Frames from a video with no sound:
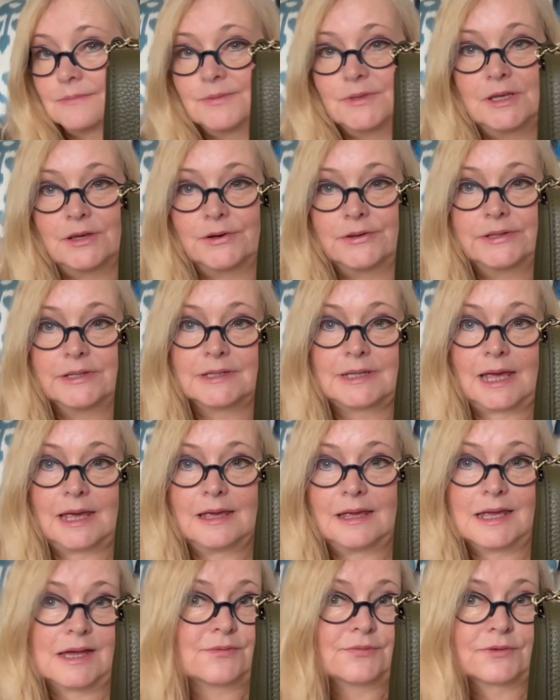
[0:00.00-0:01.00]
the other
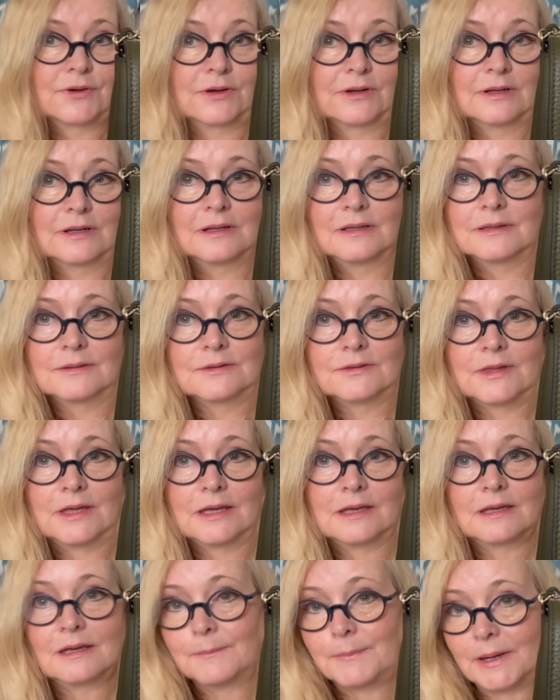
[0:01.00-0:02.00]
day, I've got a little
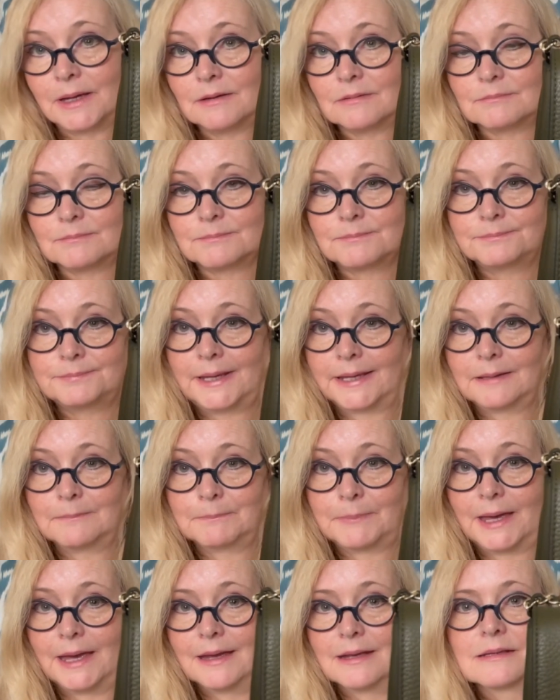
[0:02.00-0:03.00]
thing about pink
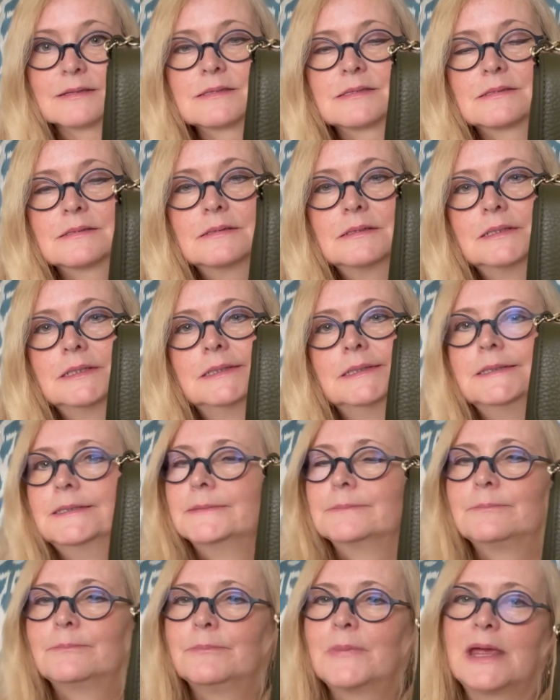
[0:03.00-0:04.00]
bags.
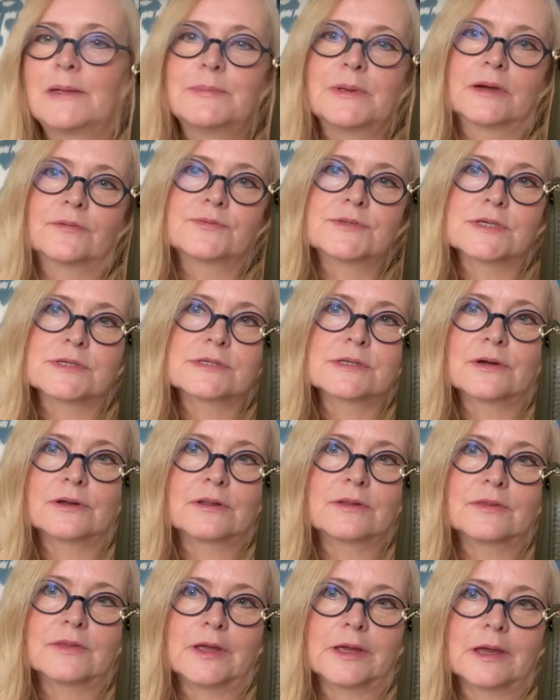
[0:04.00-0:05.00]
Maybe I've just got
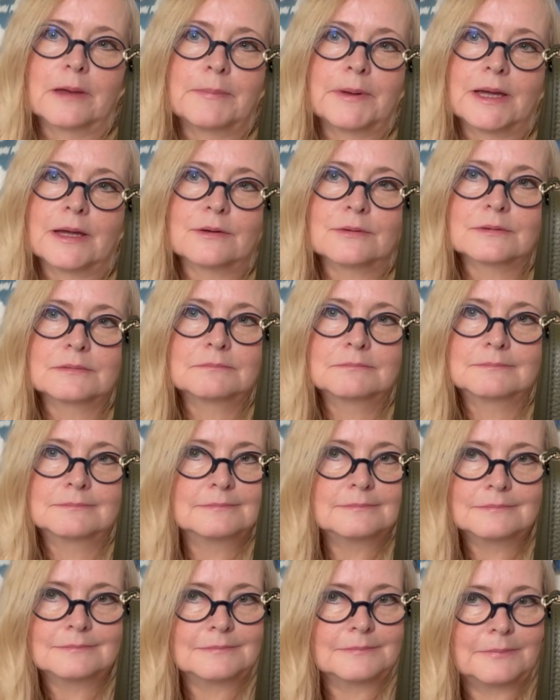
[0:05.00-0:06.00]
a thing about
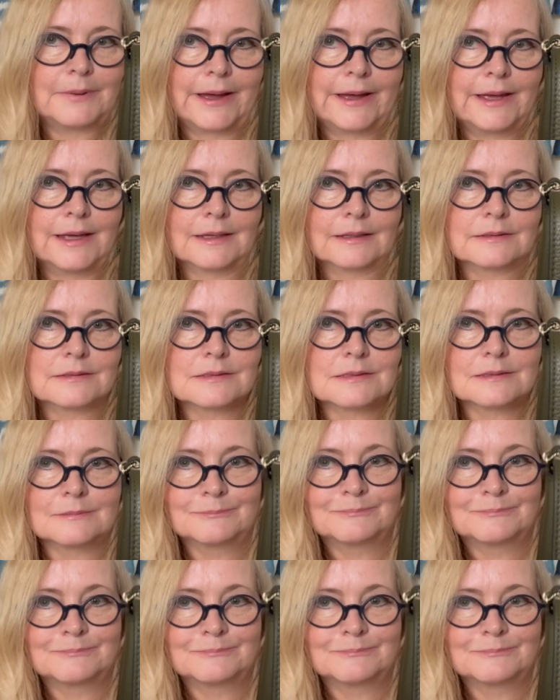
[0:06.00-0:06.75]
bags.